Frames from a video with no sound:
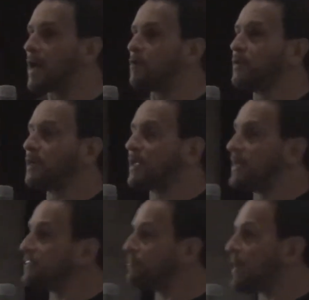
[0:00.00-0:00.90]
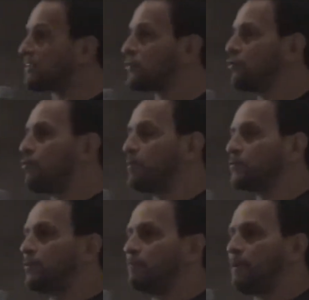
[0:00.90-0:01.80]
now, in the case of Oscar
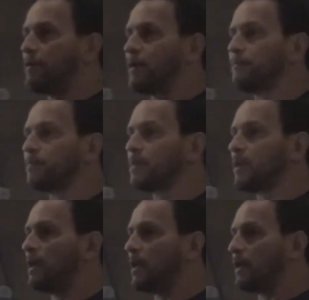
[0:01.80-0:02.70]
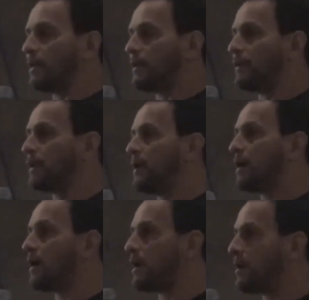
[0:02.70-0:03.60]
Lopez Rivera, and
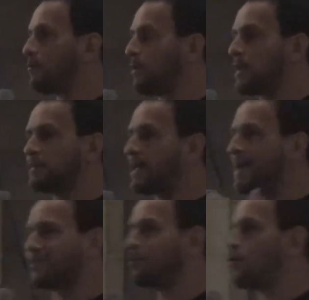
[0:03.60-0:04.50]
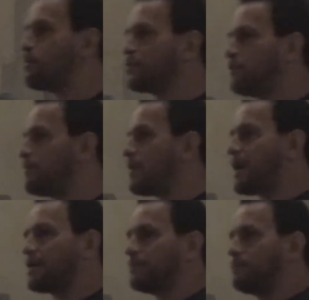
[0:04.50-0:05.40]
when I say Oscar Lopez Rivera,
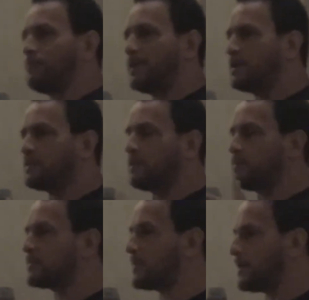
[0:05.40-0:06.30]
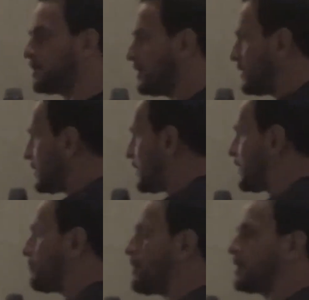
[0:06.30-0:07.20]
I could easily be saying
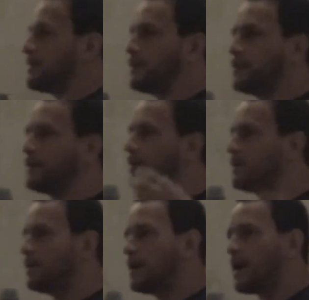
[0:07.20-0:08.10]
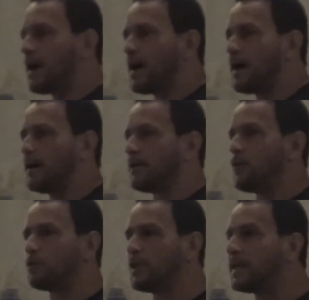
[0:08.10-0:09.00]
Leonard Peltier,
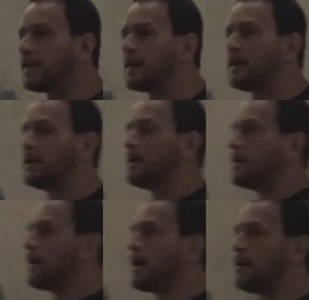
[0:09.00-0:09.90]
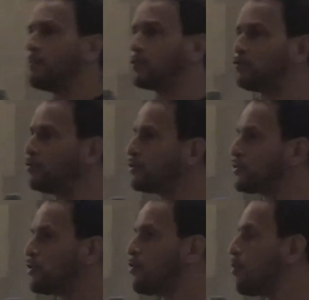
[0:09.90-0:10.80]
Odega, Arturo
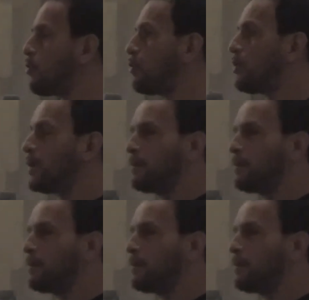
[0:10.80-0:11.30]
Shakur,